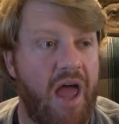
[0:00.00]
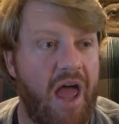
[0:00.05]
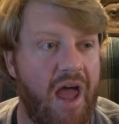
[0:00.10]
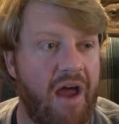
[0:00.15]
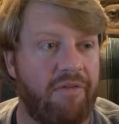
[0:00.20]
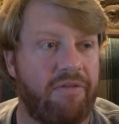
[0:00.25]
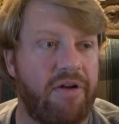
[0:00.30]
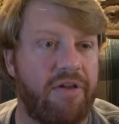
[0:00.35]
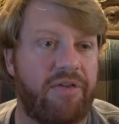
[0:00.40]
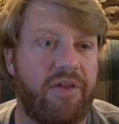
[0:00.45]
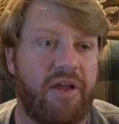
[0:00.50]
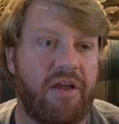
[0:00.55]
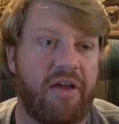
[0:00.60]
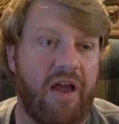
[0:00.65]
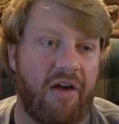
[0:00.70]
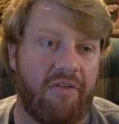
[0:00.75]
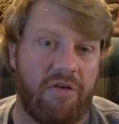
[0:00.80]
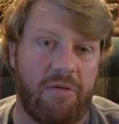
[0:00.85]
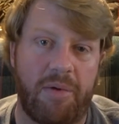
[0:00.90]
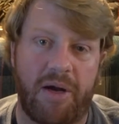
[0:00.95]
everything
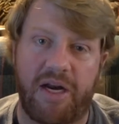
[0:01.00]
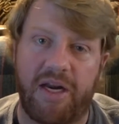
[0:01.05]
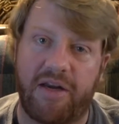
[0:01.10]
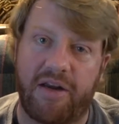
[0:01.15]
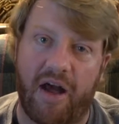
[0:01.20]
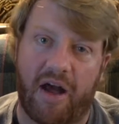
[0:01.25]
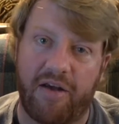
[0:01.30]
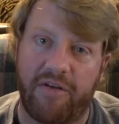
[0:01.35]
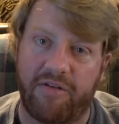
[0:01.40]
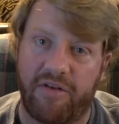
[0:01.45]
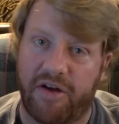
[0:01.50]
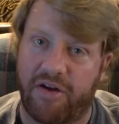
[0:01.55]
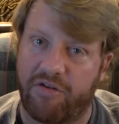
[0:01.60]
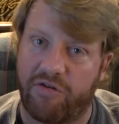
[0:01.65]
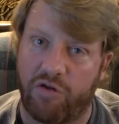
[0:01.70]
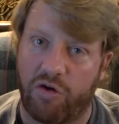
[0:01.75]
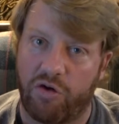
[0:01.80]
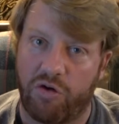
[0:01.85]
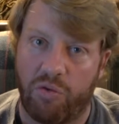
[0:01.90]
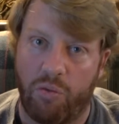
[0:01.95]
everybody does in a
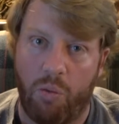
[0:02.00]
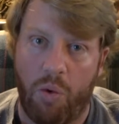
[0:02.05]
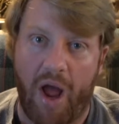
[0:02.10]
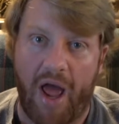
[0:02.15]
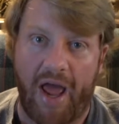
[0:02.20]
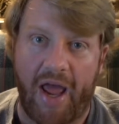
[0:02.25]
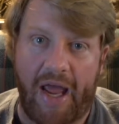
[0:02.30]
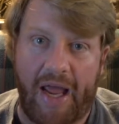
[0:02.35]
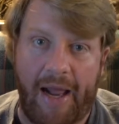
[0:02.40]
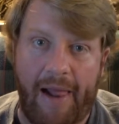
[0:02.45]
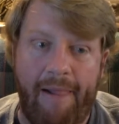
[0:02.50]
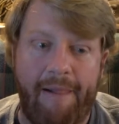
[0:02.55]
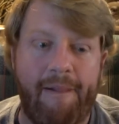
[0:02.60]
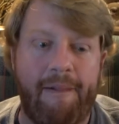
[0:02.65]
certain way.